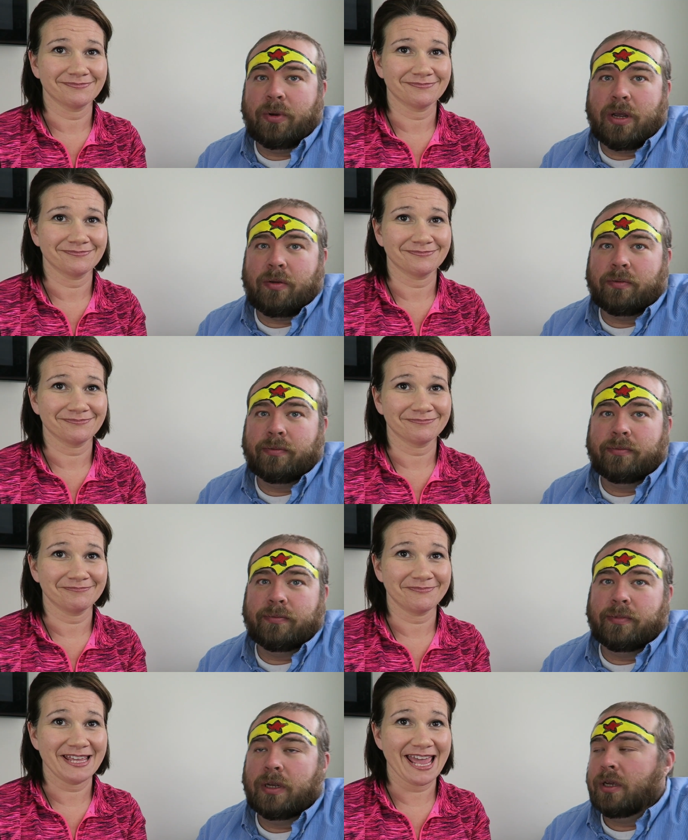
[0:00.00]
Speaker 1: Here we go.
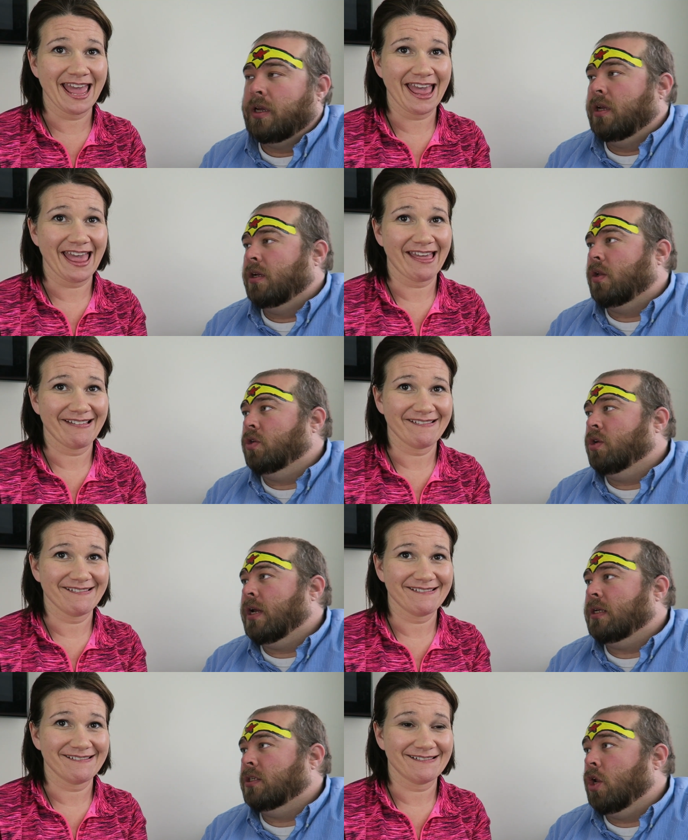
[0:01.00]
Yeah. Close your
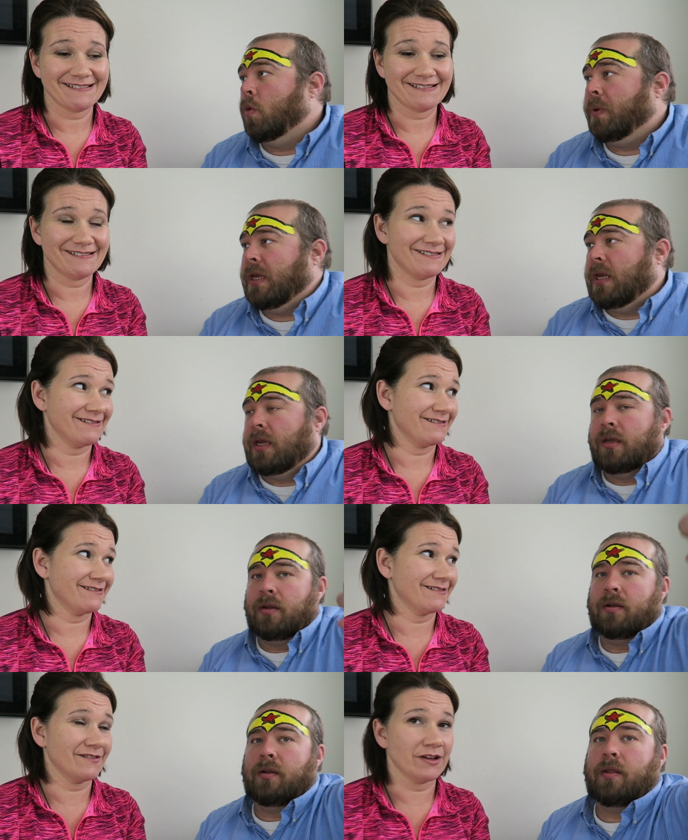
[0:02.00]
eyes. No peeking.
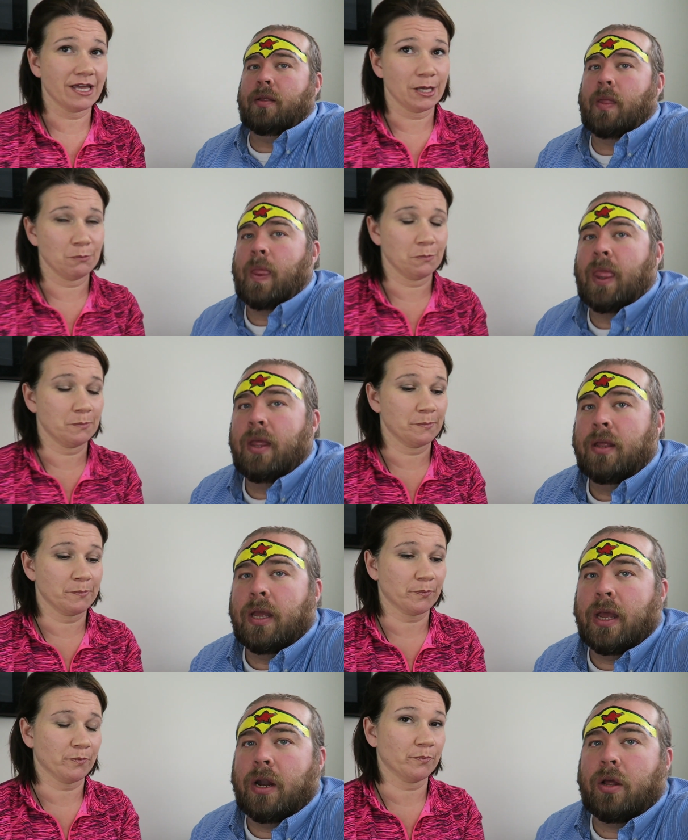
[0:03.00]
Speaker 2: Okay.
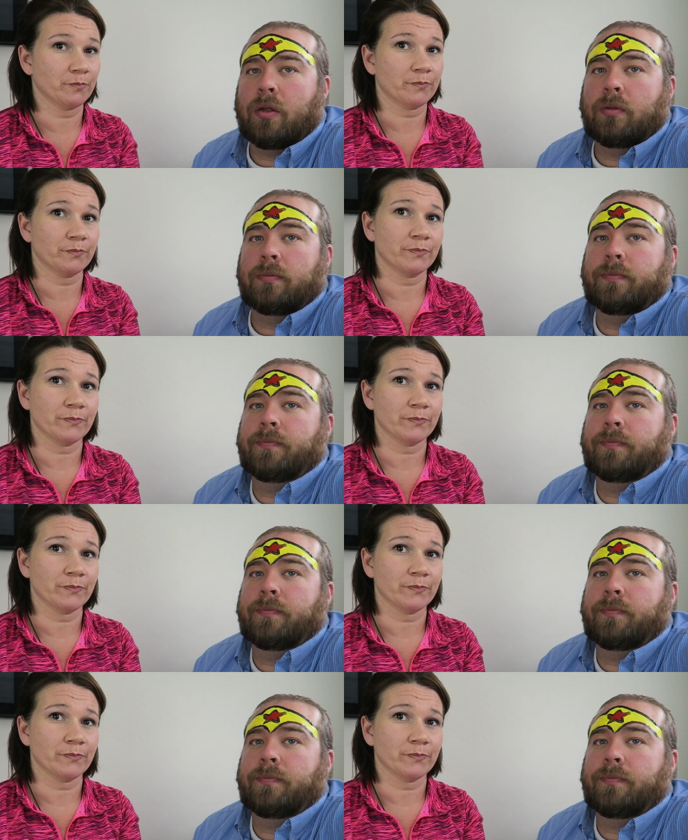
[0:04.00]
Speaker 1: At all.